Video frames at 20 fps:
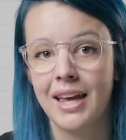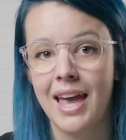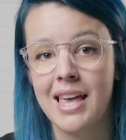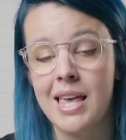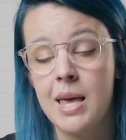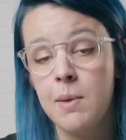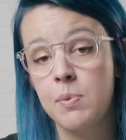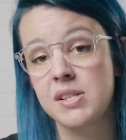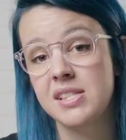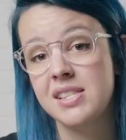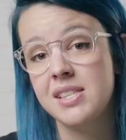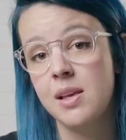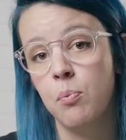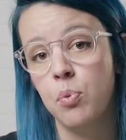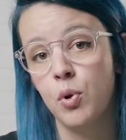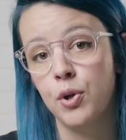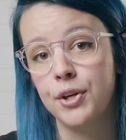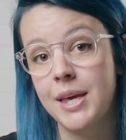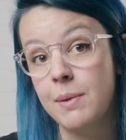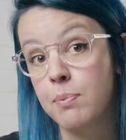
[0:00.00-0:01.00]
Again, keep it
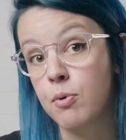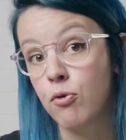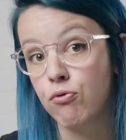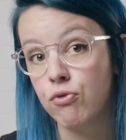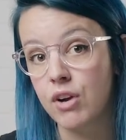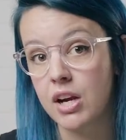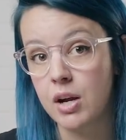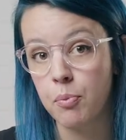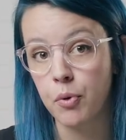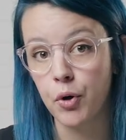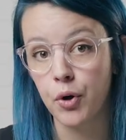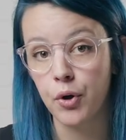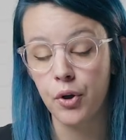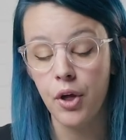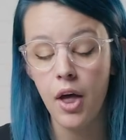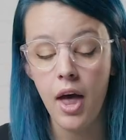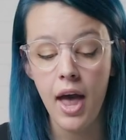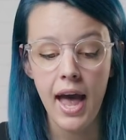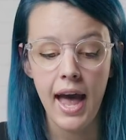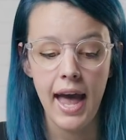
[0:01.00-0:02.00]
simple, keep it
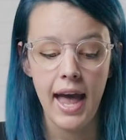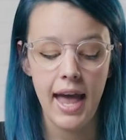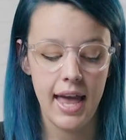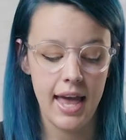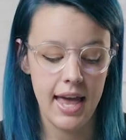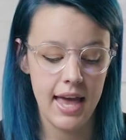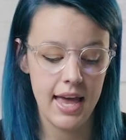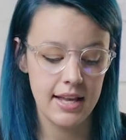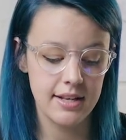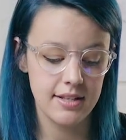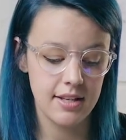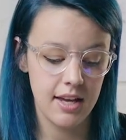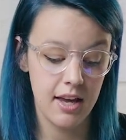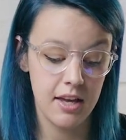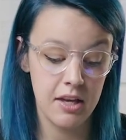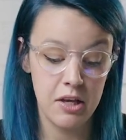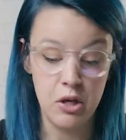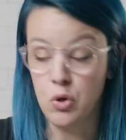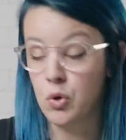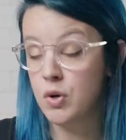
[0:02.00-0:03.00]
readable, and uh,
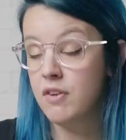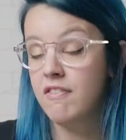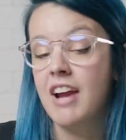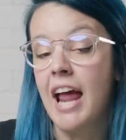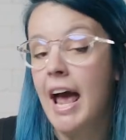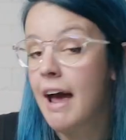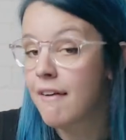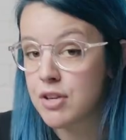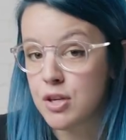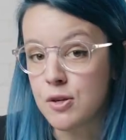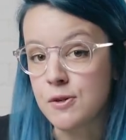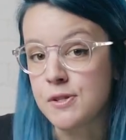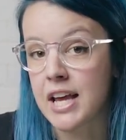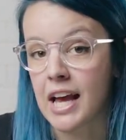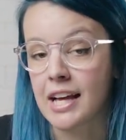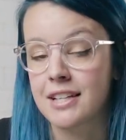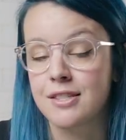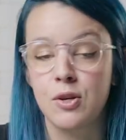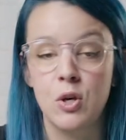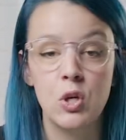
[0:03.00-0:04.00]
you don't even have to use
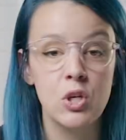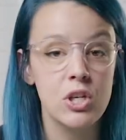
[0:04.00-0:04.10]
text.